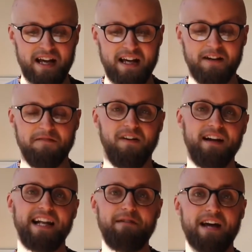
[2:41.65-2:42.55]
And
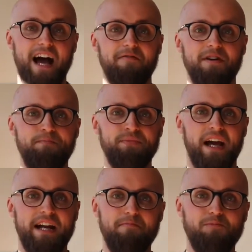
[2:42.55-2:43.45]
finally we have
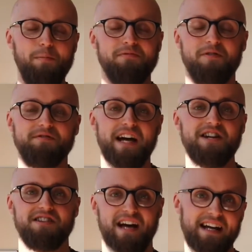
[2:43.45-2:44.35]
an improper
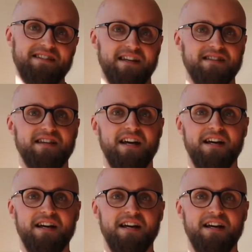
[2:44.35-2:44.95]
rotation axis.